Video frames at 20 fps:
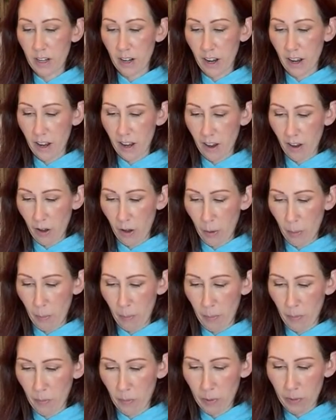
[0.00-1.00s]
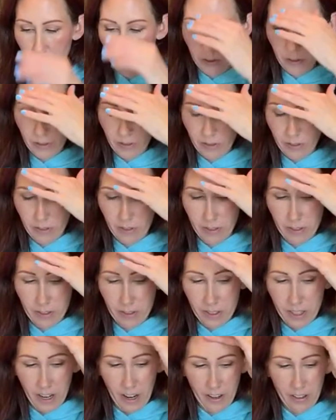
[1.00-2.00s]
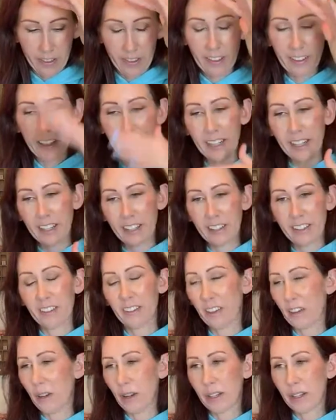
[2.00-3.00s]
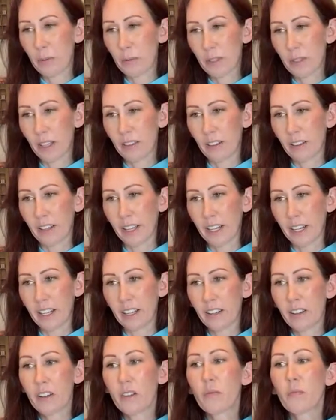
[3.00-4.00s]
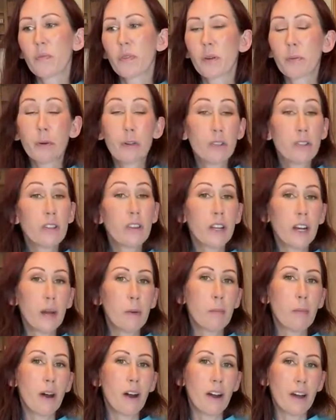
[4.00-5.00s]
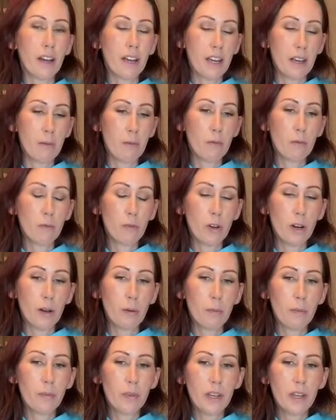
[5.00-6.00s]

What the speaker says: What was her? Yeah, the lady. I keep saying the lady. The person that I bought him from.